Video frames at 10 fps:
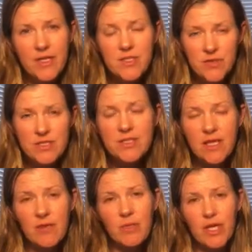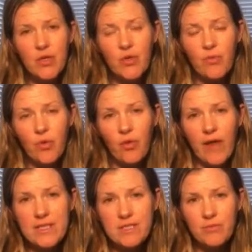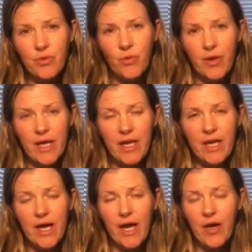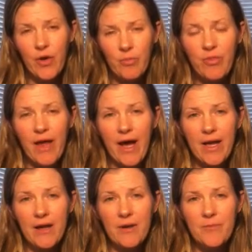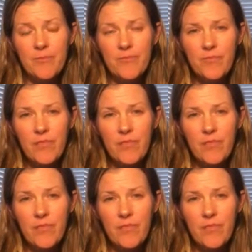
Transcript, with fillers: So this is going to be a new rule that's employed, and I hope that um,